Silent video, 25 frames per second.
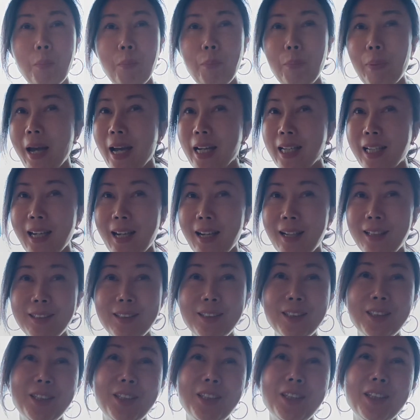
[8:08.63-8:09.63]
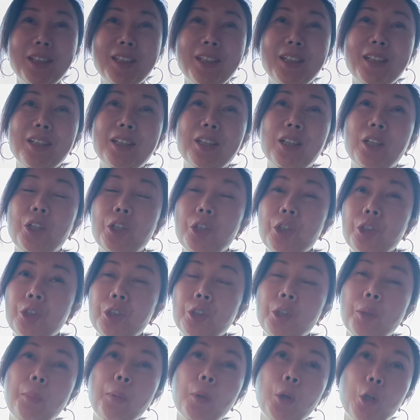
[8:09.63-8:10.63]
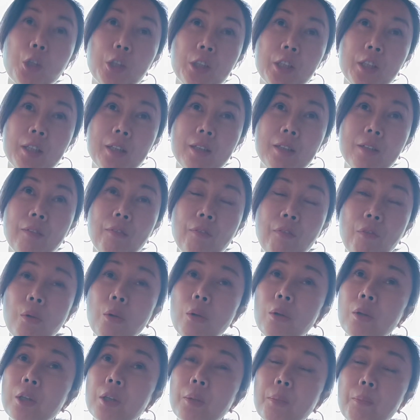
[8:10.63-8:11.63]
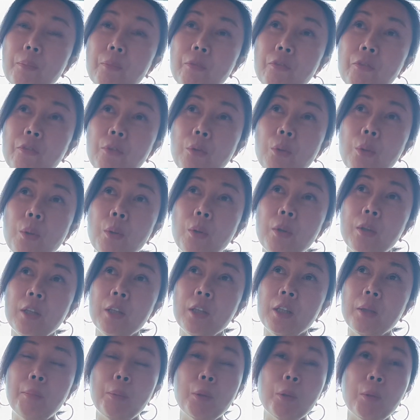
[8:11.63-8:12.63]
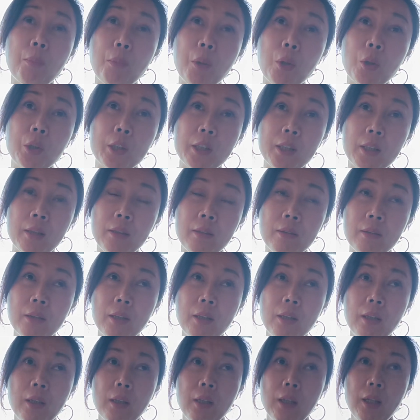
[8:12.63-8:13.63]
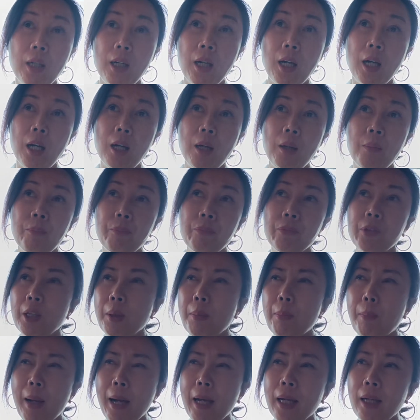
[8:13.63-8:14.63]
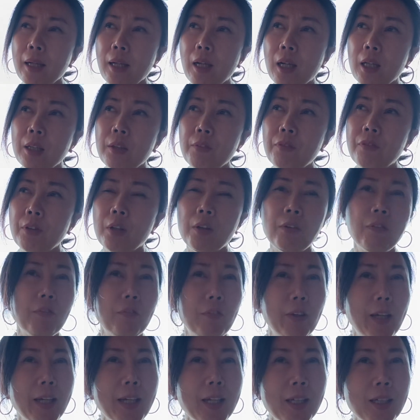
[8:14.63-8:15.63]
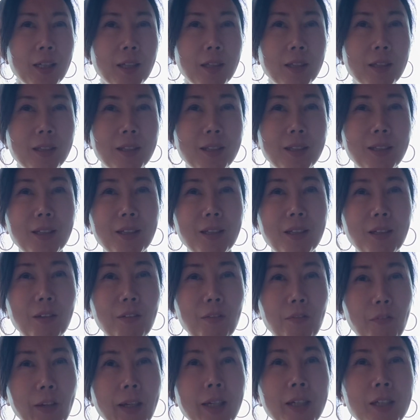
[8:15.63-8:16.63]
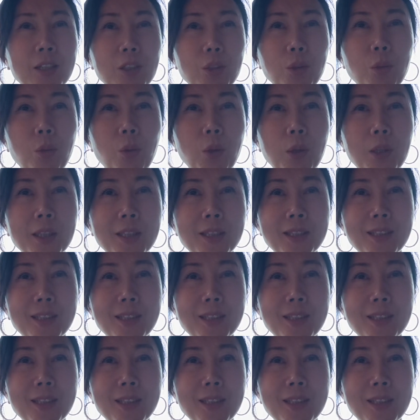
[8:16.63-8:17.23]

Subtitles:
backhands to push for the promotion. They buy a lot of fake scores.